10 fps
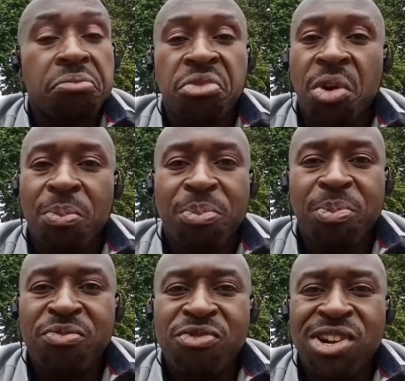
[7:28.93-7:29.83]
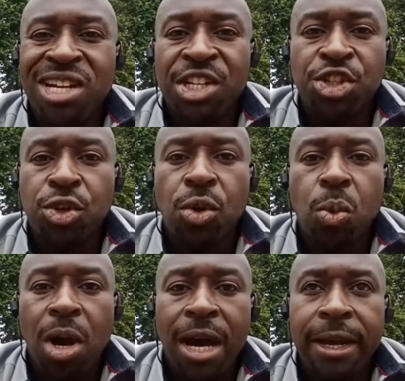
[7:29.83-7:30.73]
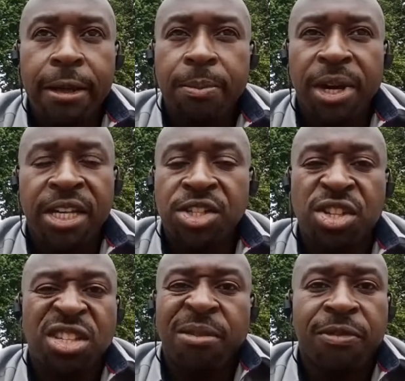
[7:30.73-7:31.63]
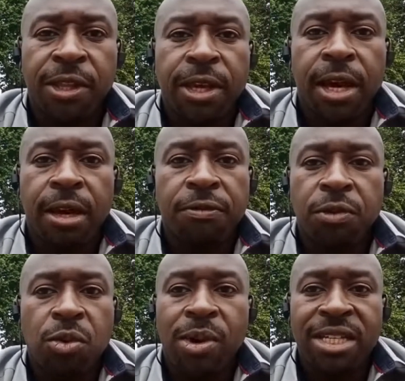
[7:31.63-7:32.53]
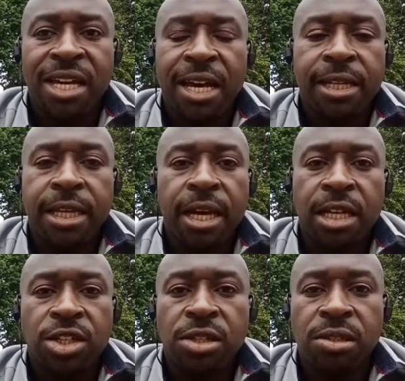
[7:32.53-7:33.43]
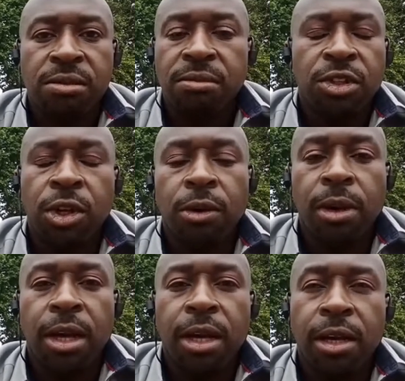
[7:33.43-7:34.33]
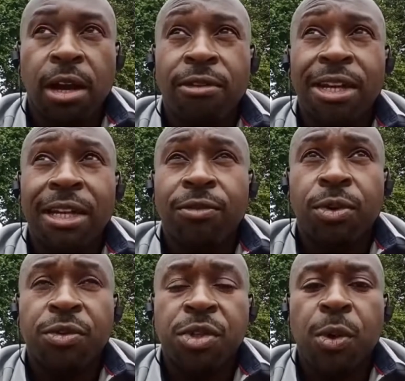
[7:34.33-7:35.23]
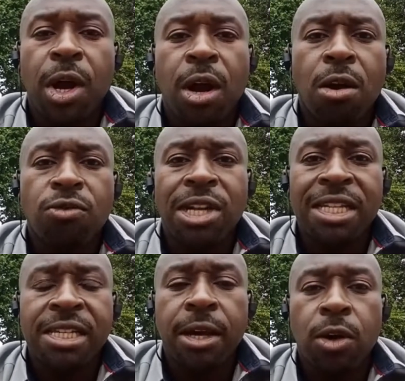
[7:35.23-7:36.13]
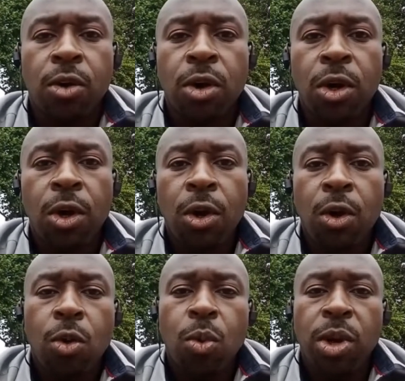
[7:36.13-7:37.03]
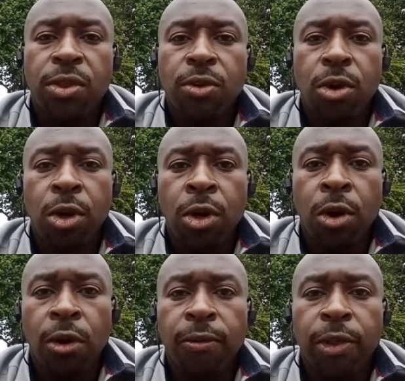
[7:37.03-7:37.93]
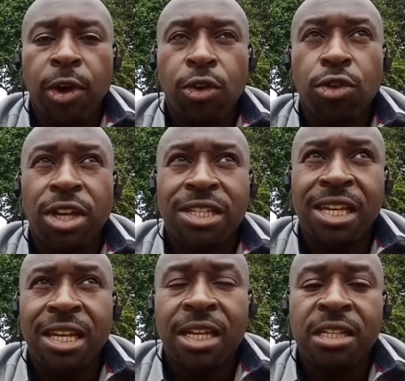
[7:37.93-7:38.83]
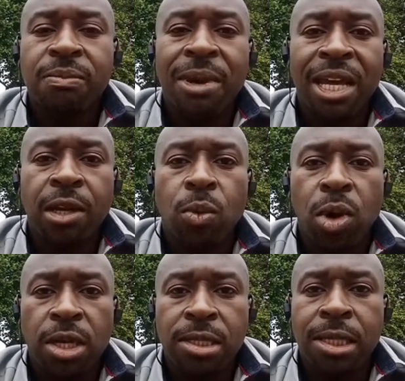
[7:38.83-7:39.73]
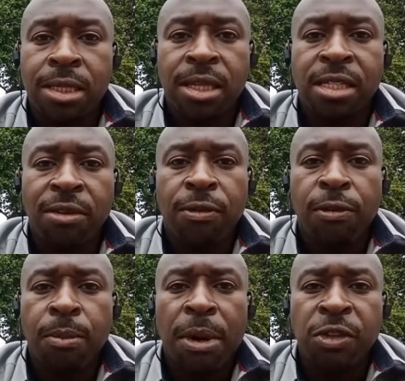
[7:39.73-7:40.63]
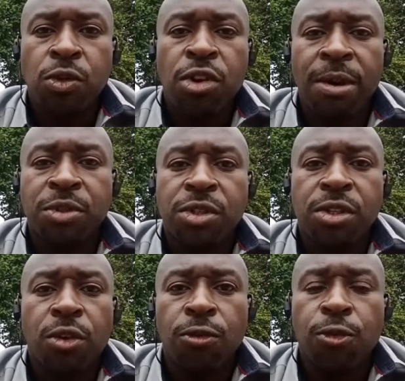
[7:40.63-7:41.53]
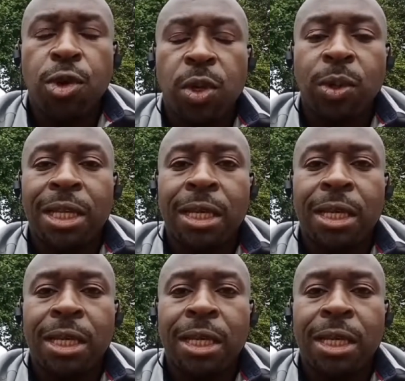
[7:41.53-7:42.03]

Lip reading: Not really sure why, but it's just something that I've always had, that I just, I currently live with, so I can't really tell whether or not the creatine has made it worse, since I suffer from muscle cramps so frequently.